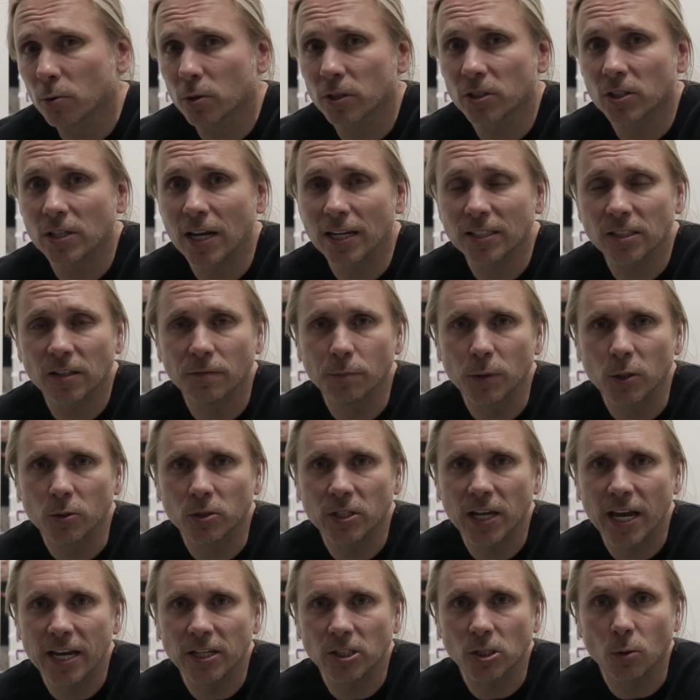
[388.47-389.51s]
recessive
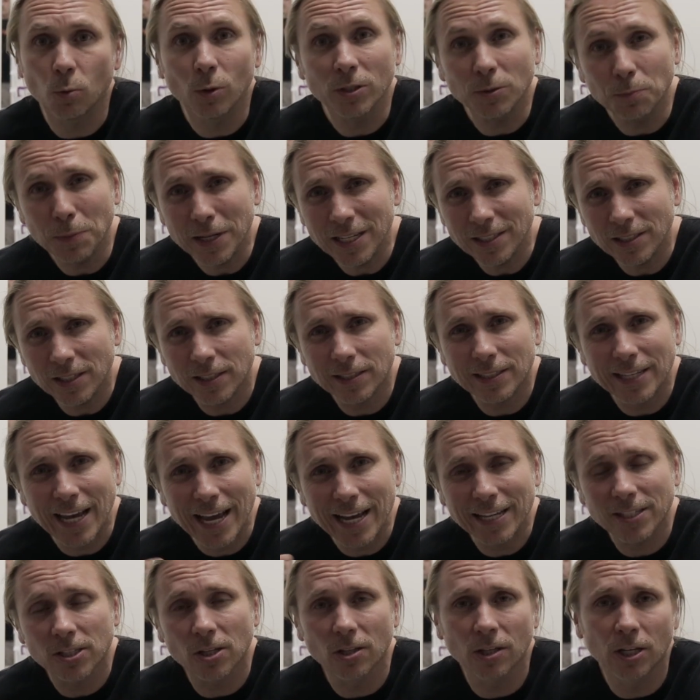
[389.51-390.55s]
mutation, which means it
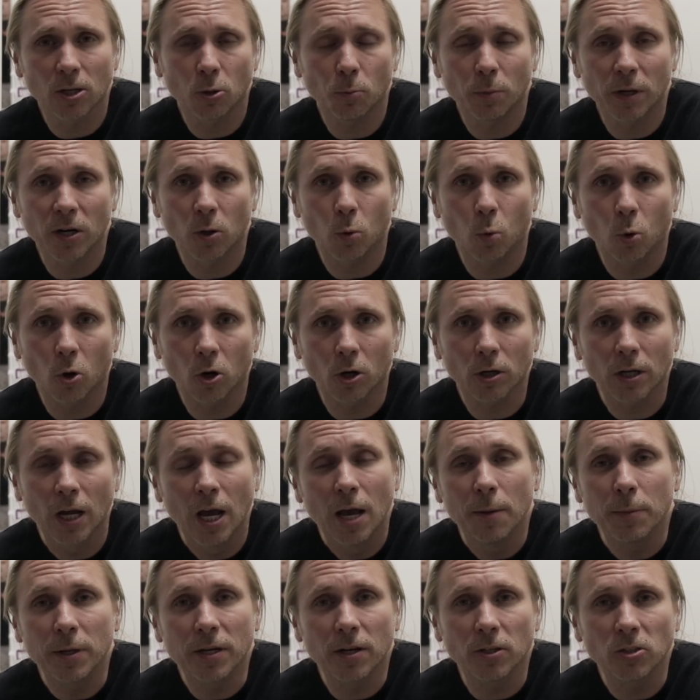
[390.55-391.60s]
takes a little bit of work
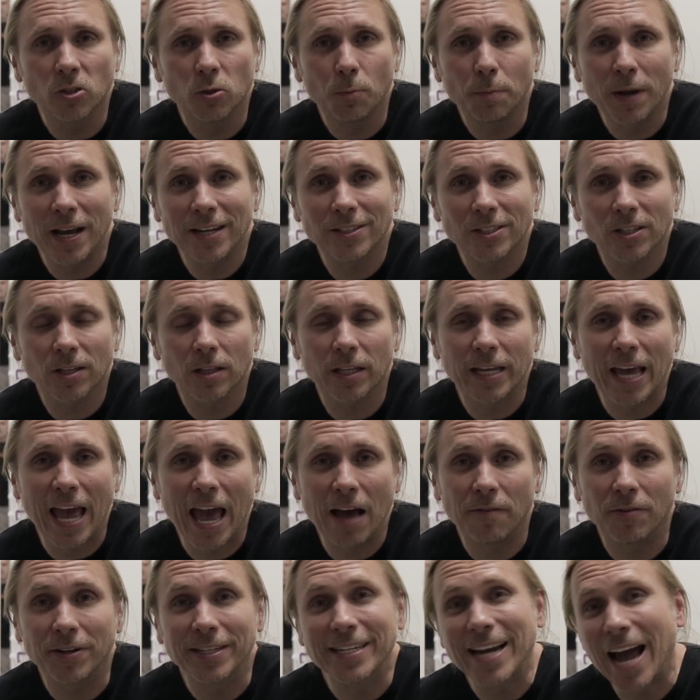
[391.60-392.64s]
because you basically
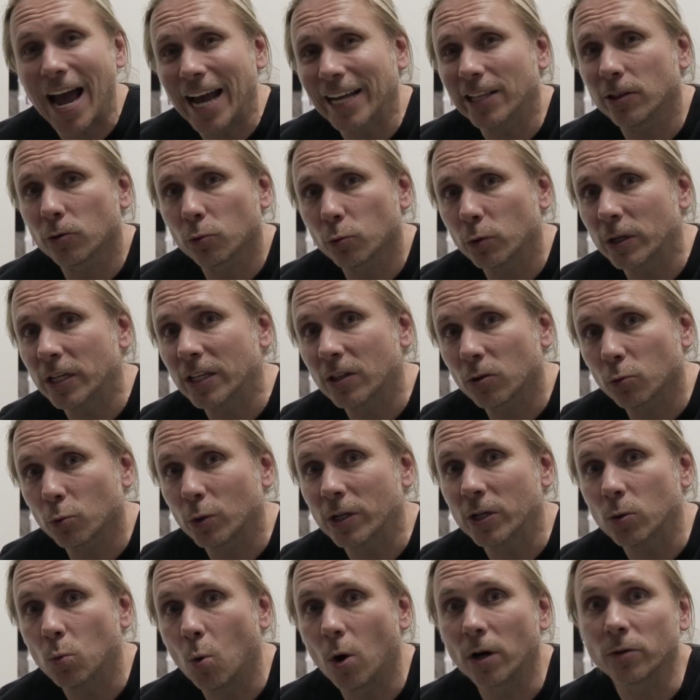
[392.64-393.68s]
have a
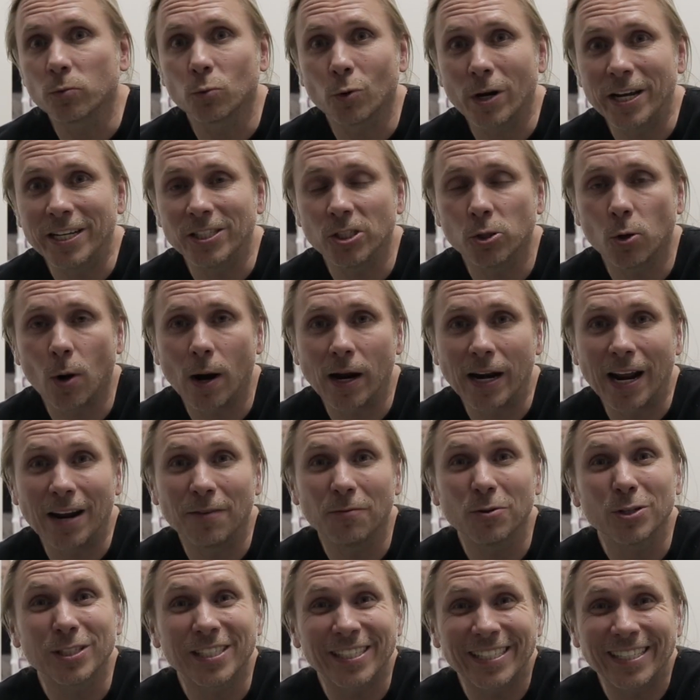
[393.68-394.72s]
9-3-3-1 ratio out of
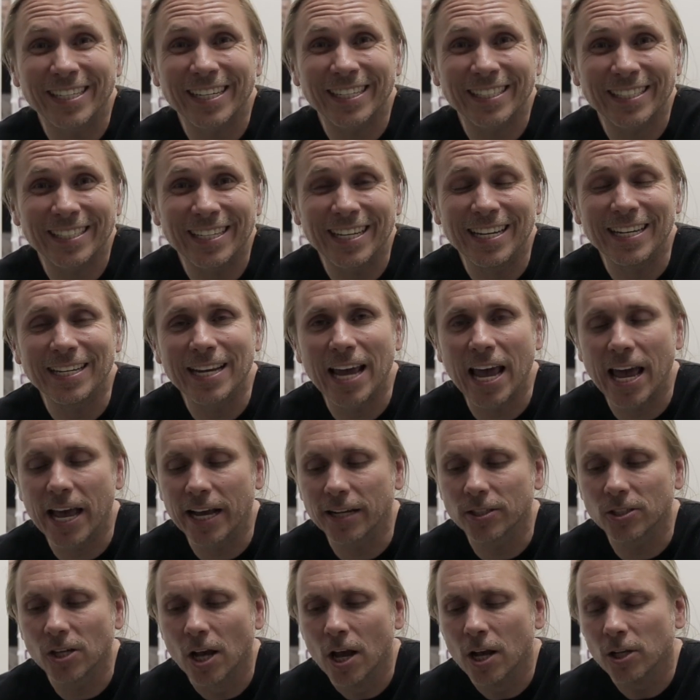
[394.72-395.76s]
every 16
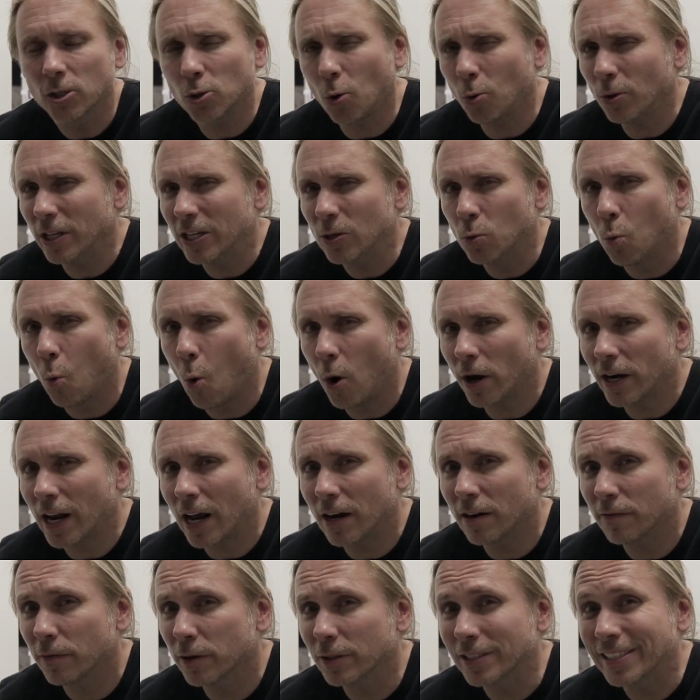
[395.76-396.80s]
eggs. So only 1
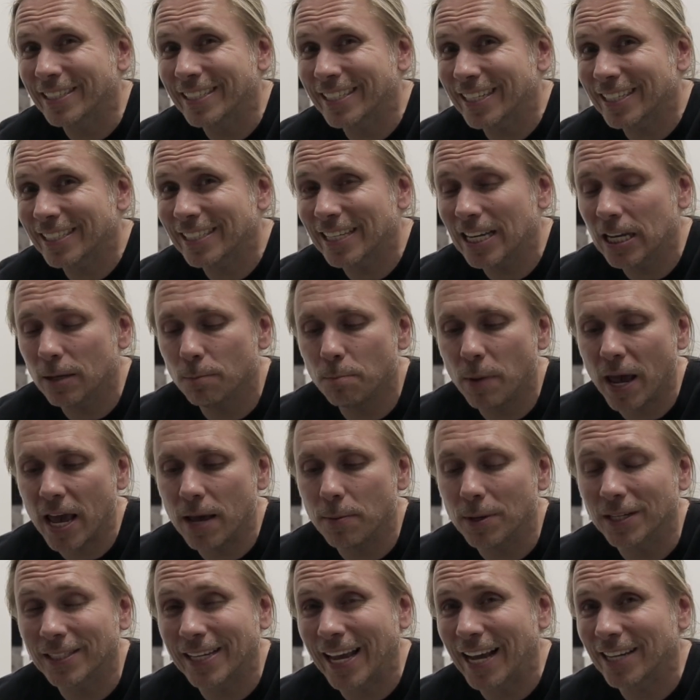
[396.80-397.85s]
out of every 16
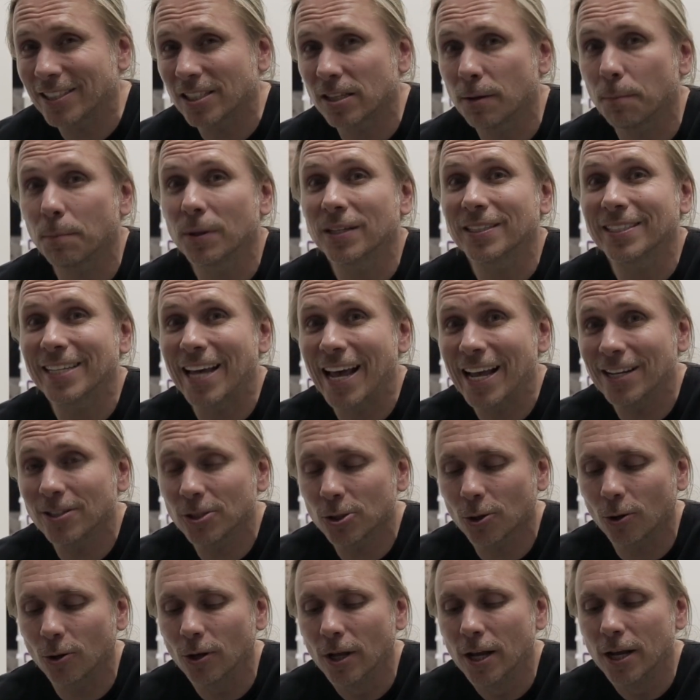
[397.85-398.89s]
babies has the
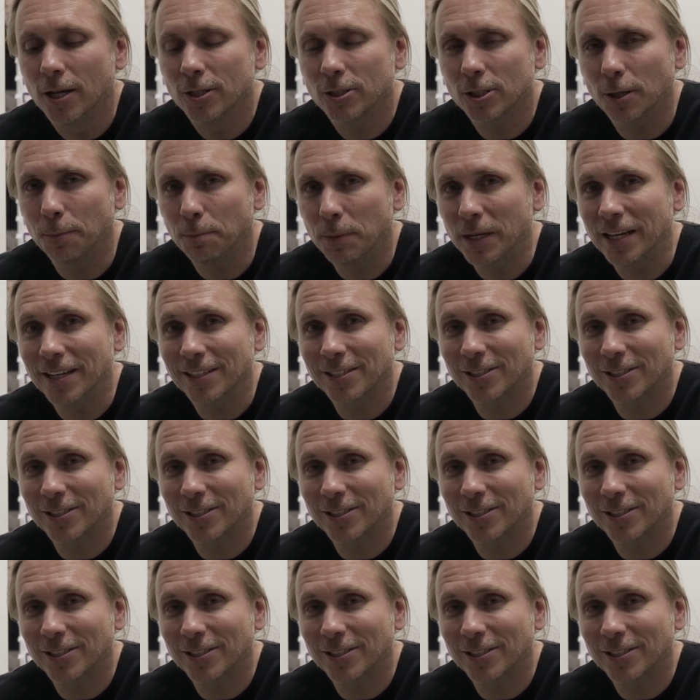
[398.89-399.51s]
potential to be a